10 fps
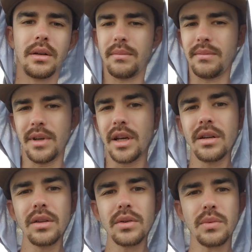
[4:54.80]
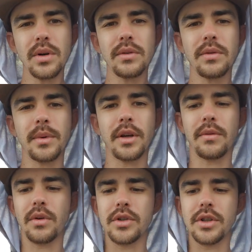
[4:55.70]
None of those worked for me,
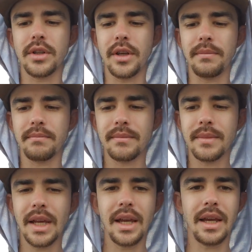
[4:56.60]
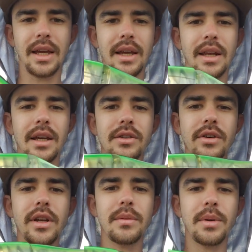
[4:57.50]
unfortunately. And I
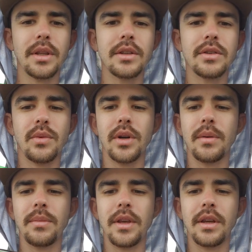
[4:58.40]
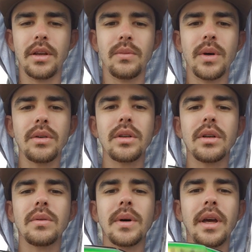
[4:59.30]
tried to pick this one up thinking, well, you
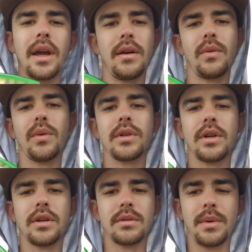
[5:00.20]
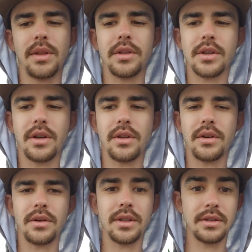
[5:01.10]
know what? Everyone talks about this
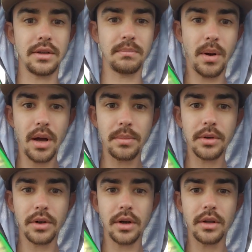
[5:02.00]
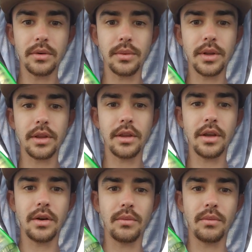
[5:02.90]
color. This is a popular color with the